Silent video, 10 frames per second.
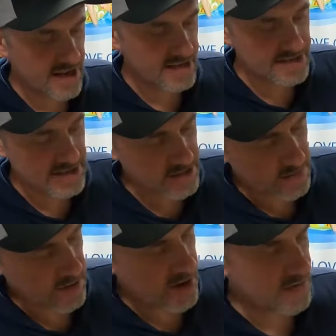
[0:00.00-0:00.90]
kind of cinch
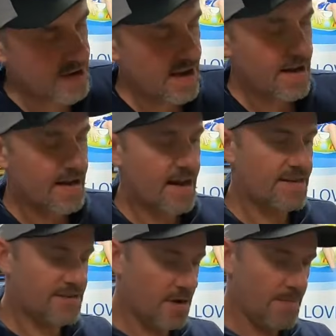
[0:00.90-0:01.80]
them around, kind
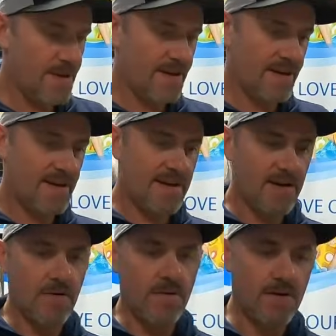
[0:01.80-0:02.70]
of jumping kitty
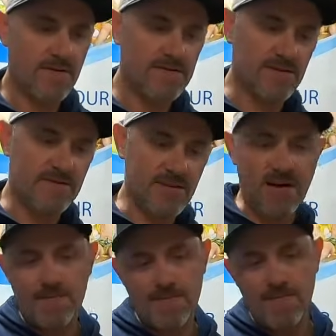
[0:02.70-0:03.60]
corner, so
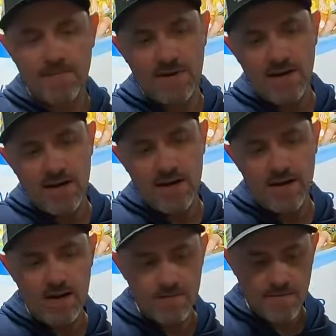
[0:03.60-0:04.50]
top
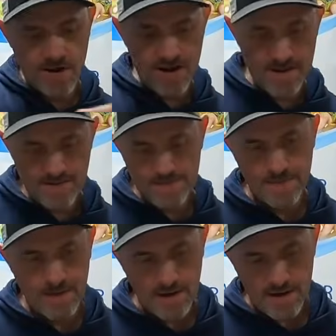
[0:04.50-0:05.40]
right
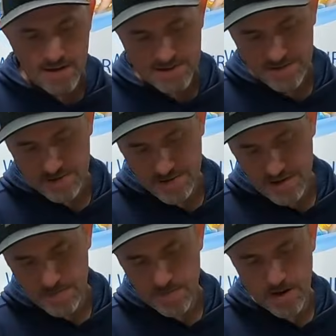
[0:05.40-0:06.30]
to
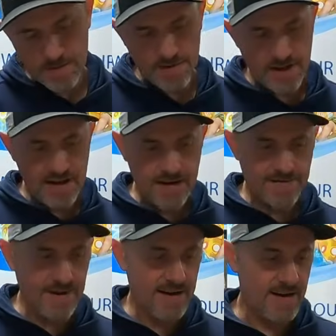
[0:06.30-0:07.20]
bottom
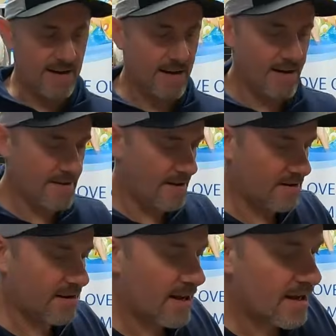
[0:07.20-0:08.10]
left, and then
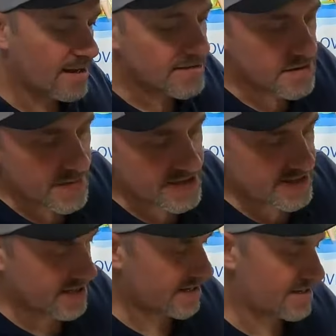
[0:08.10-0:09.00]
I'll do my
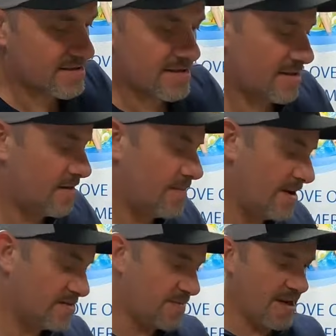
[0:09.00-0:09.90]
centers, you know,
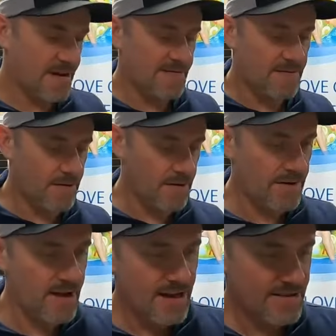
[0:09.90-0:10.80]
bounce back and forth,
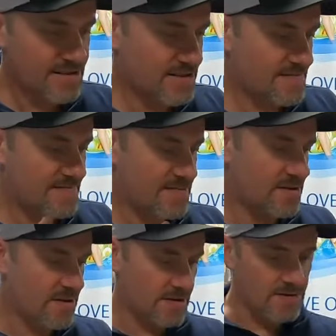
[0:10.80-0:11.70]
just
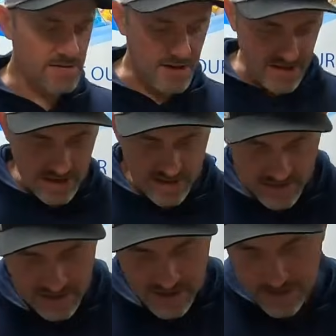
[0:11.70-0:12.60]
so it goes on
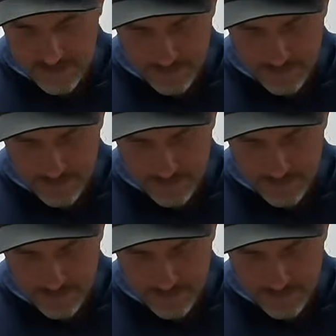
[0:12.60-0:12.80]
evenly.